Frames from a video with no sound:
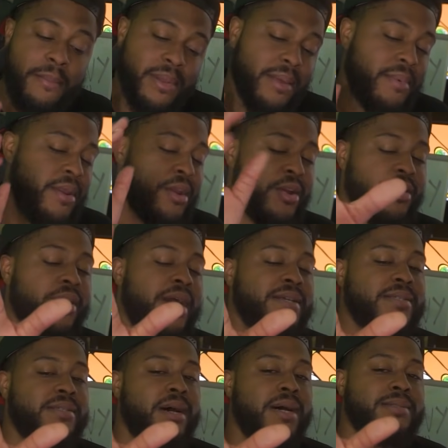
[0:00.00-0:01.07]
but let me hear your
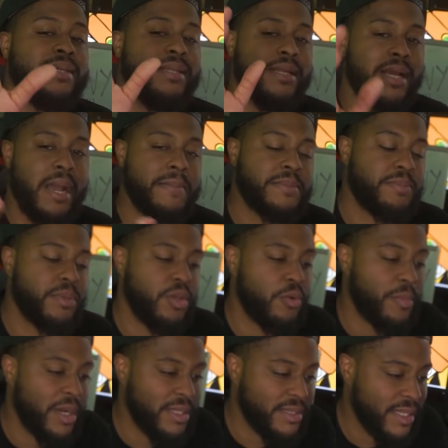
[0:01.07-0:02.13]
guys' thoughts in the comments below
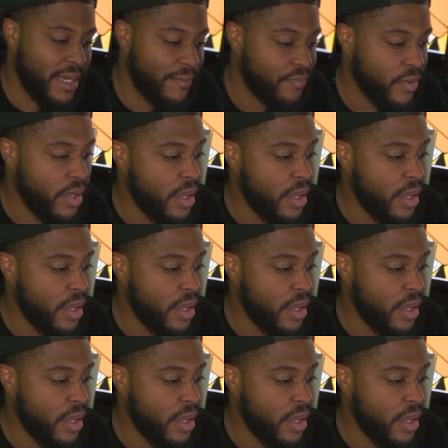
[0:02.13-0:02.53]
about that.